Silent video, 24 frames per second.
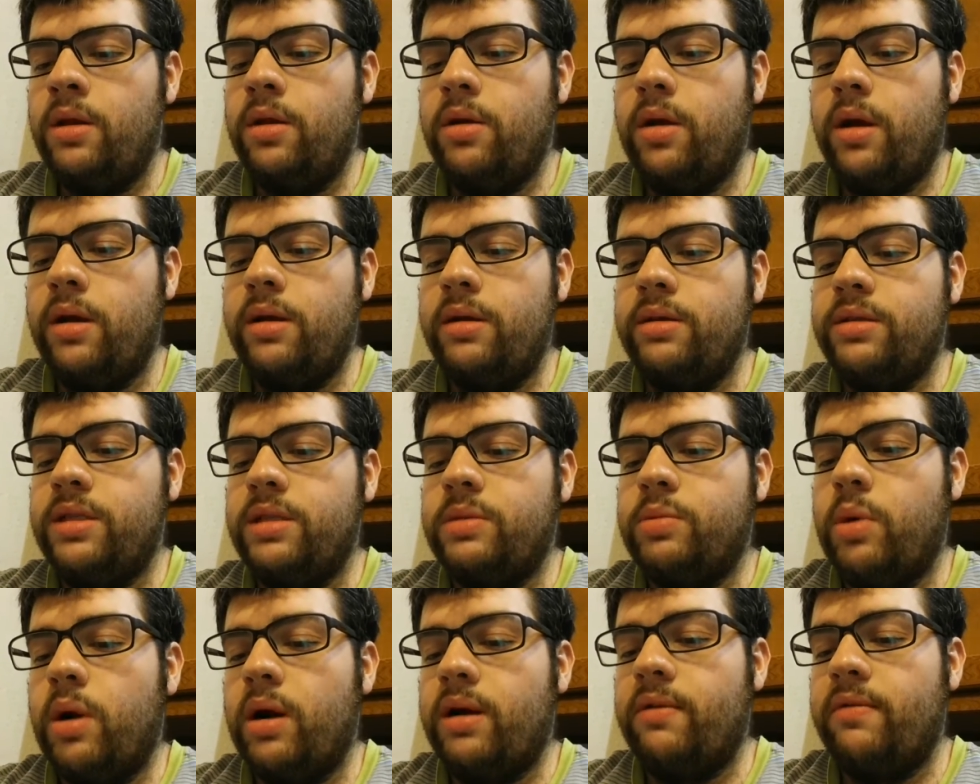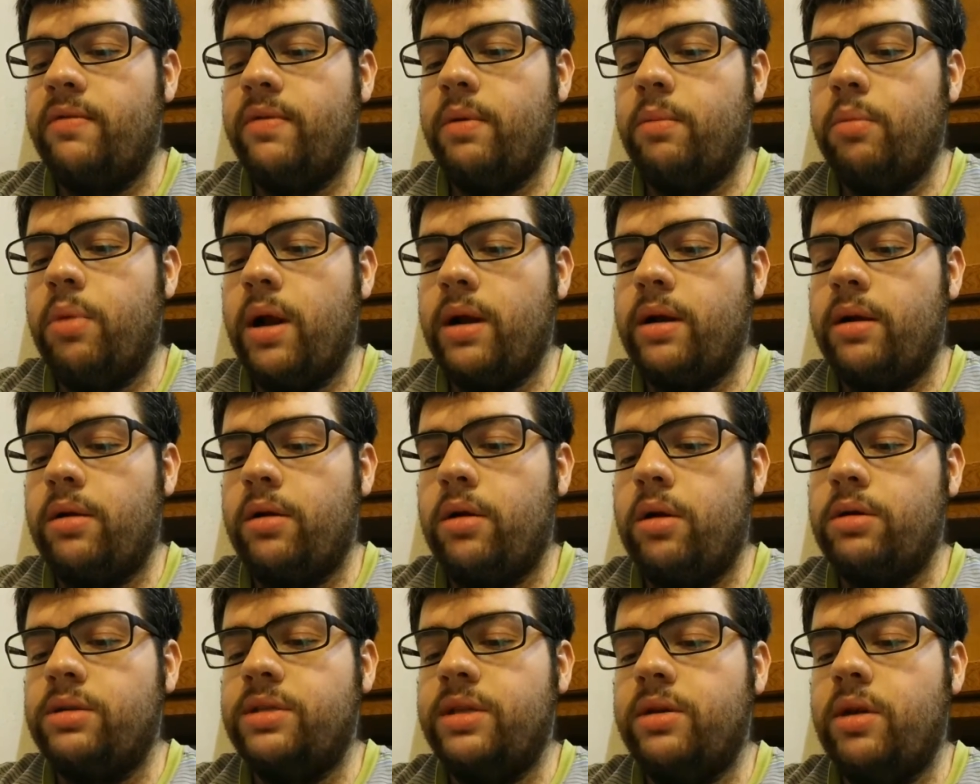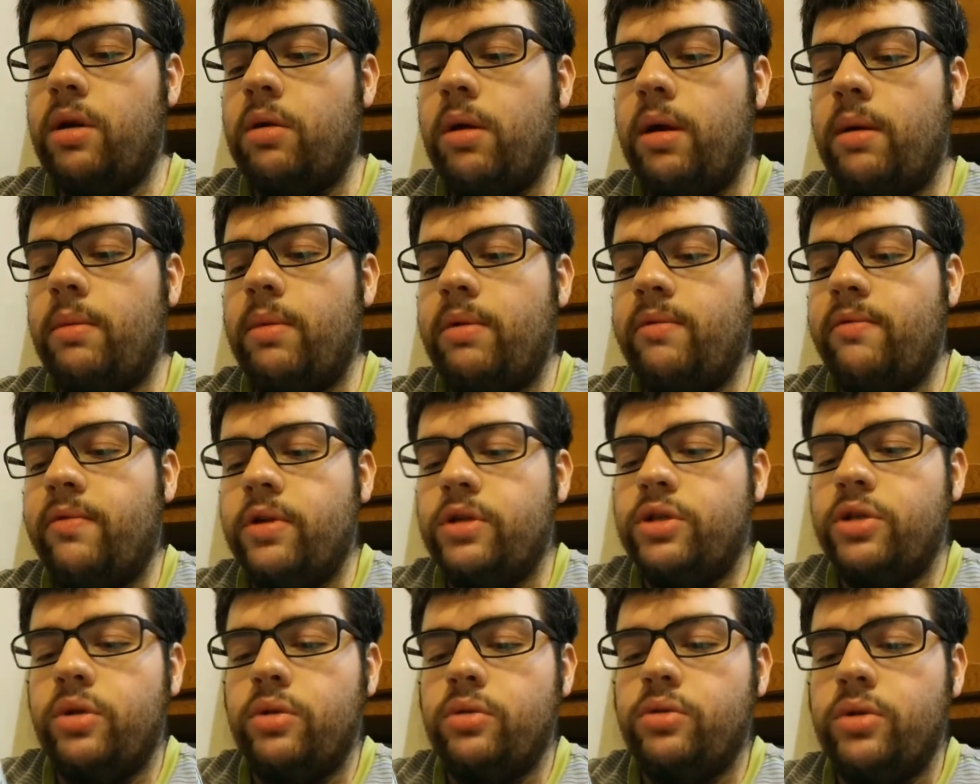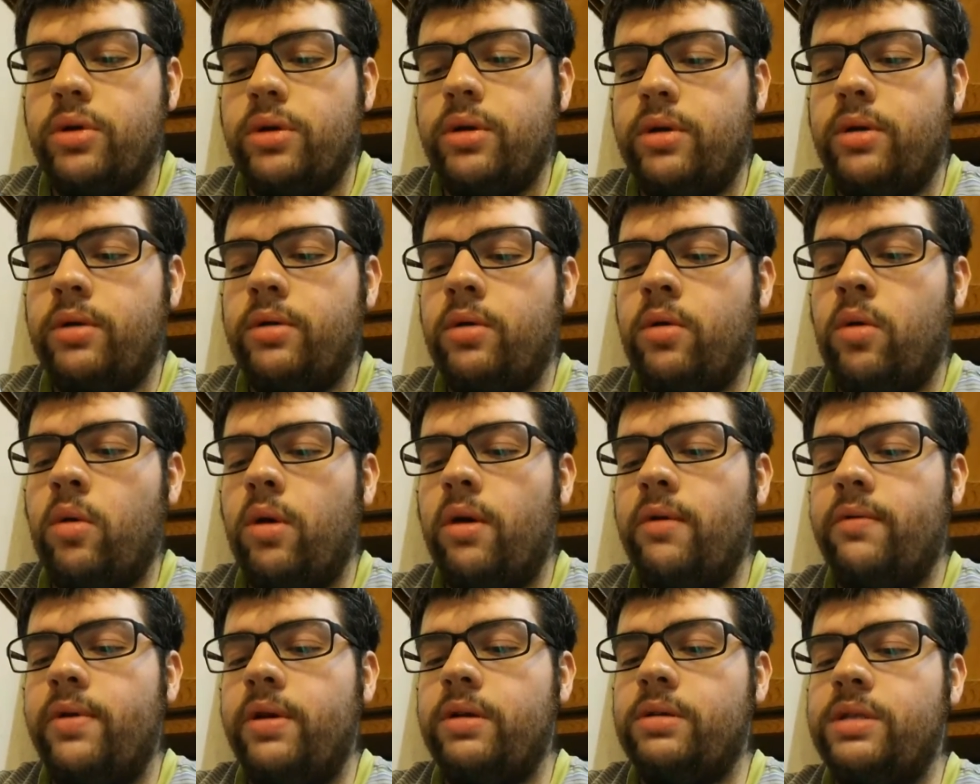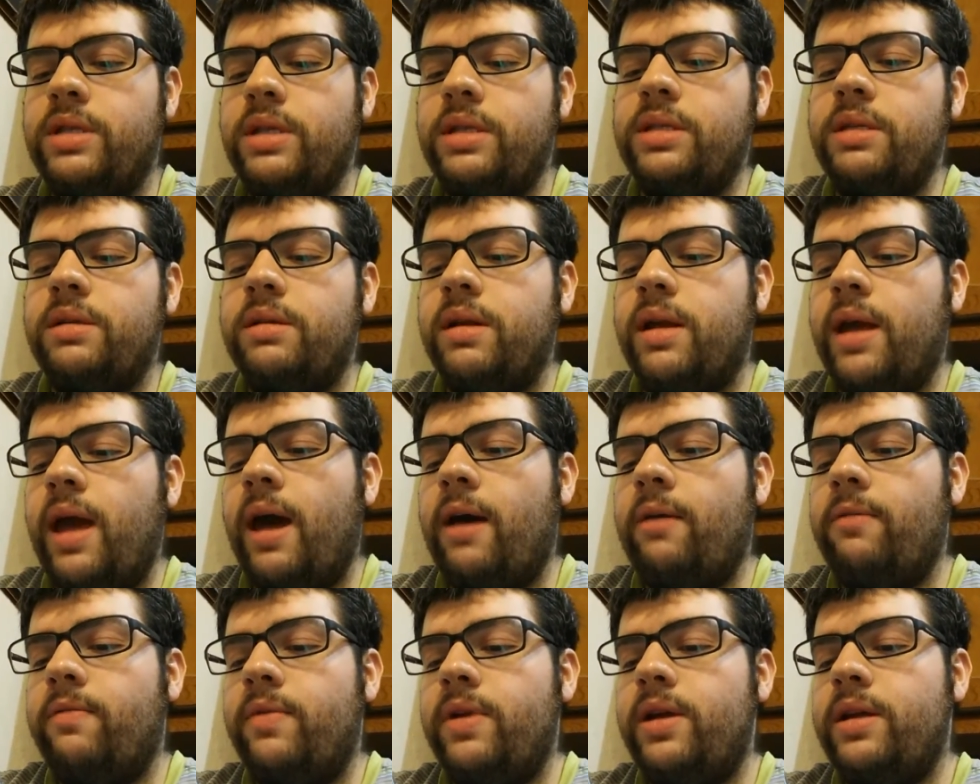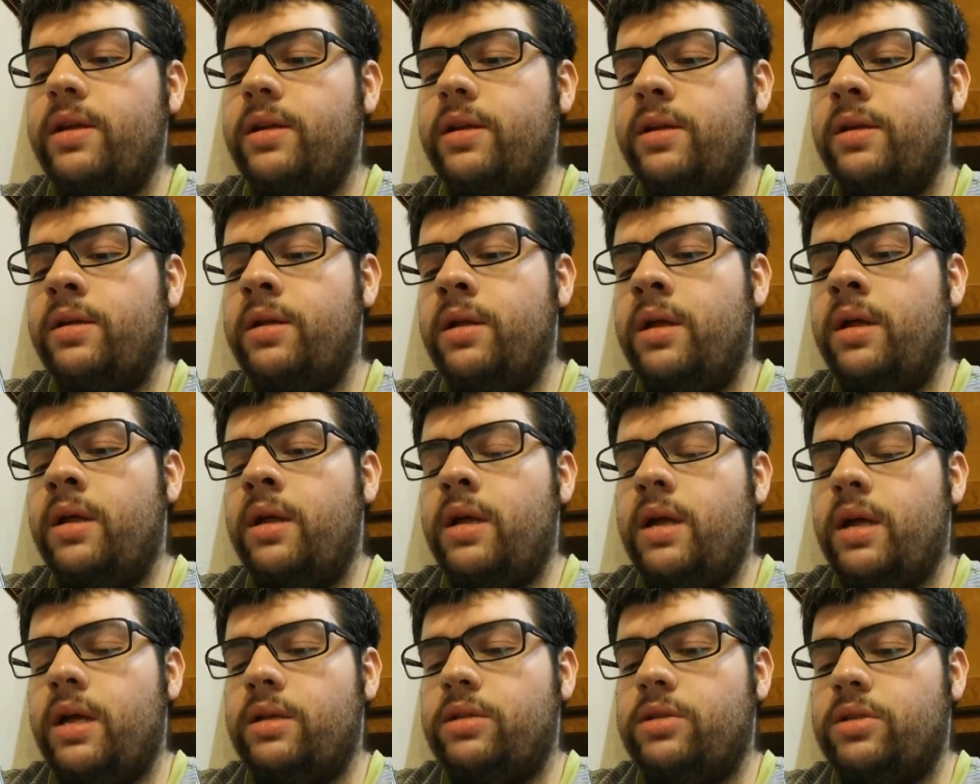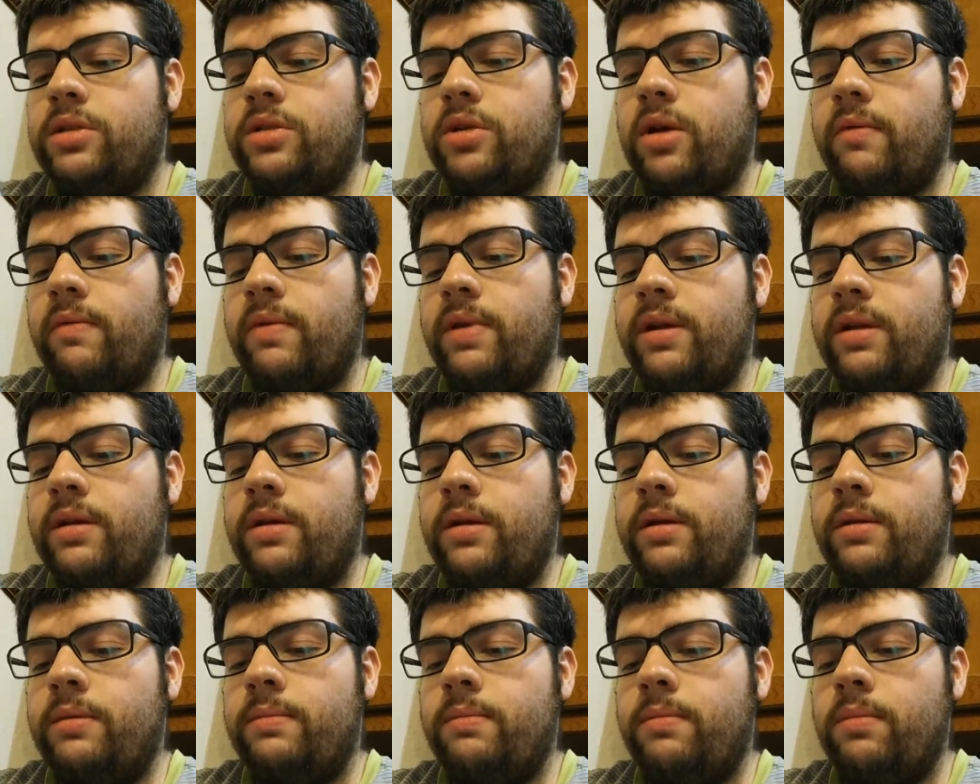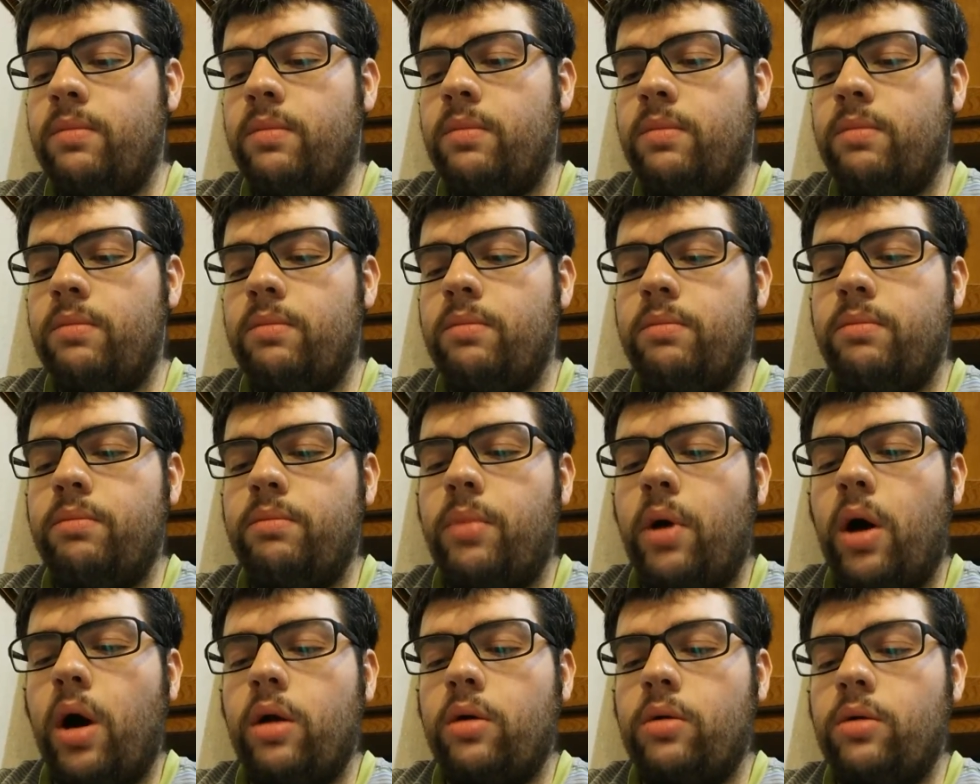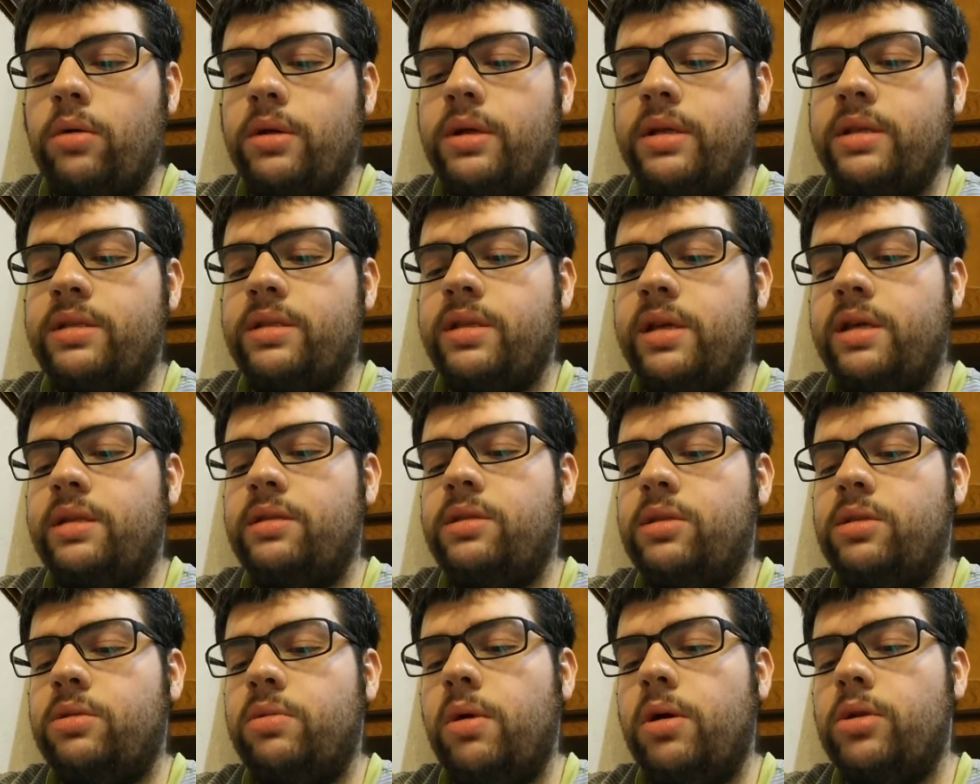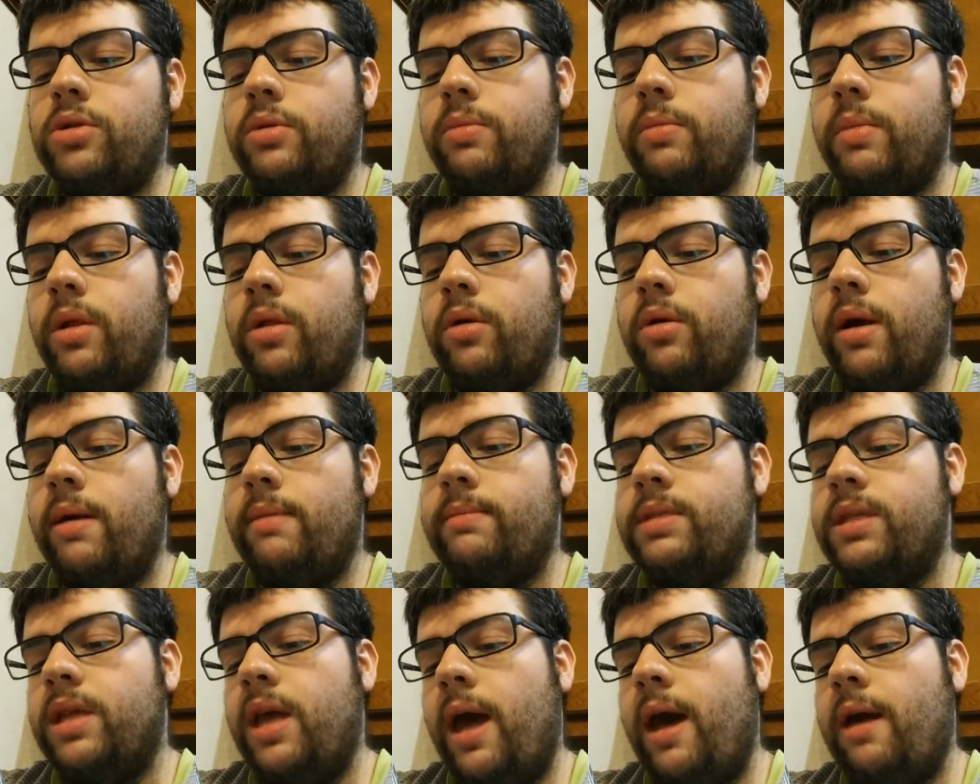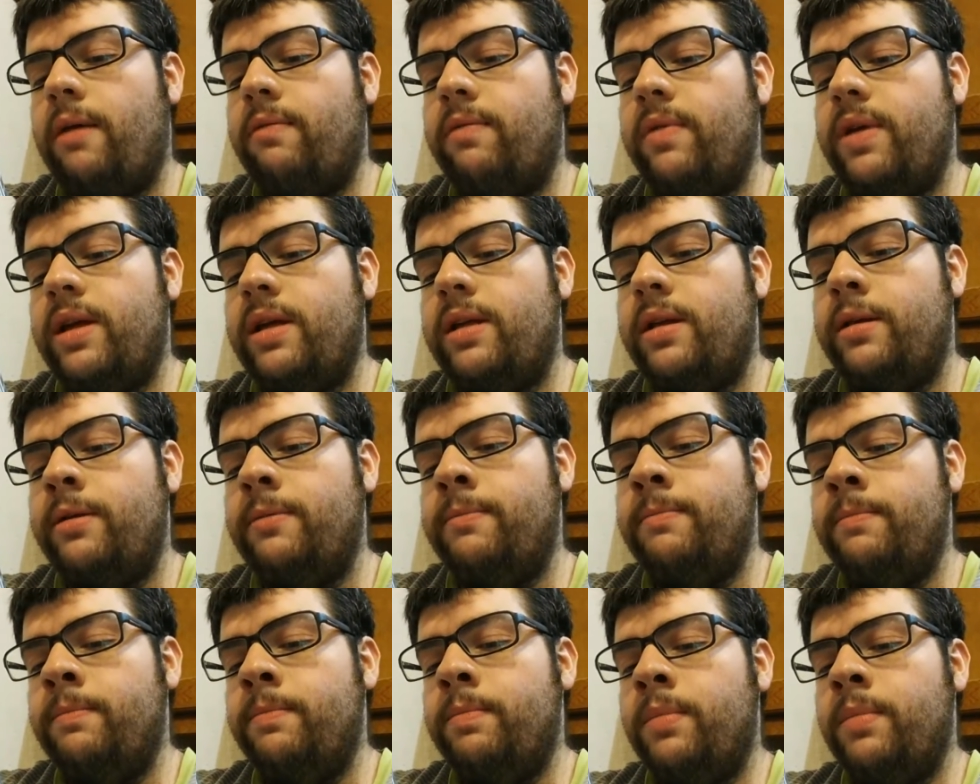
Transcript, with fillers: Do not use this product if you're pregnant or nursing, not recommended for children, or if you're sensitive to caffeine. Each serving bottle contains 200 milligrams caffeine